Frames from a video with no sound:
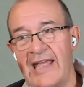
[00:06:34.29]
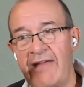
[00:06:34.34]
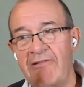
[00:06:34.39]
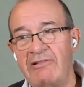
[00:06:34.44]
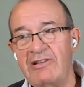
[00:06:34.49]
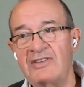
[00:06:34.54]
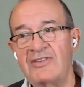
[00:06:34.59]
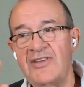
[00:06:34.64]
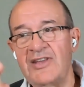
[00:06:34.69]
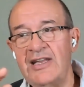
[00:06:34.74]

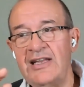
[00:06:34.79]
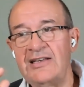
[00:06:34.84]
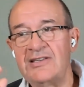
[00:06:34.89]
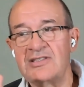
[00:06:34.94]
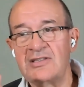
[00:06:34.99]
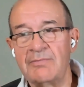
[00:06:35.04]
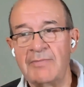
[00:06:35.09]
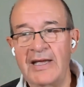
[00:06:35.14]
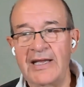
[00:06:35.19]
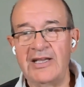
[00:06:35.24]
guaranteed
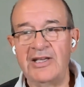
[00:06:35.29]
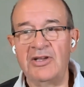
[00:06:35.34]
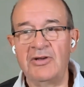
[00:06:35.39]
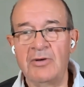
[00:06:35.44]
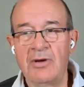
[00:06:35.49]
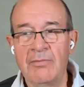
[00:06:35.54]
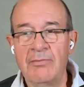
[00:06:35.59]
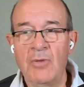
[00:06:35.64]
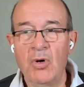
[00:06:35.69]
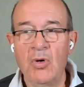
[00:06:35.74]
to make
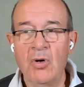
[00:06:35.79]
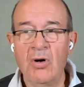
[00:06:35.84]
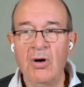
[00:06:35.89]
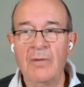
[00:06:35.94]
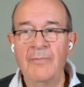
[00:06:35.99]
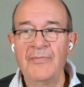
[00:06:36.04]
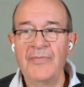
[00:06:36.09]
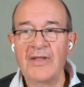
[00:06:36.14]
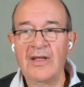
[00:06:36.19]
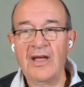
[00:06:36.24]
you a
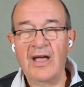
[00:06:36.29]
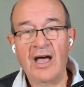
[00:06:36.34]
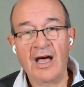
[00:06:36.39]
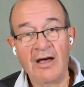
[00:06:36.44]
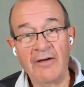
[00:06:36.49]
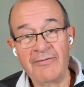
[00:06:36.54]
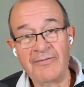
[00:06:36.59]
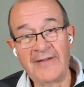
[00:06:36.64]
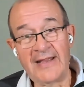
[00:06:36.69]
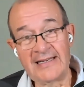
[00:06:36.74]
more
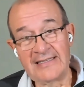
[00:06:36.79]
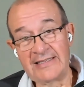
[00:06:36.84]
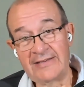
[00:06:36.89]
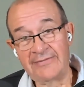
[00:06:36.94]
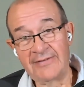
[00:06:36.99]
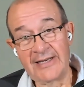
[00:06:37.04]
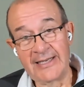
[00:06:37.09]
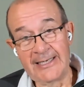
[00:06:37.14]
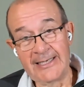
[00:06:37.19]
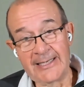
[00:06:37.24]

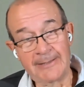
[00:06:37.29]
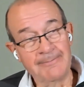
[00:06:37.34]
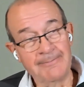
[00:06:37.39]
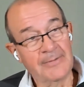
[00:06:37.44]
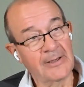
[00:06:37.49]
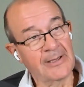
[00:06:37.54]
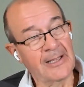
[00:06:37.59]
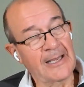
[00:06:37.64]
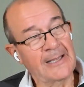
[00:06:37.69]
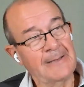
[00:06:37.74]
effective leader,
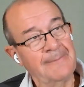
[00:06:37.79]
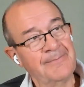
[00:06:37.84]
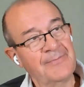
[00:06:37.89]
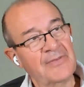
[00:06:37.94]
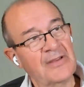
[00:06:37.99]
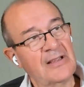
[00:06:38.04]
okay?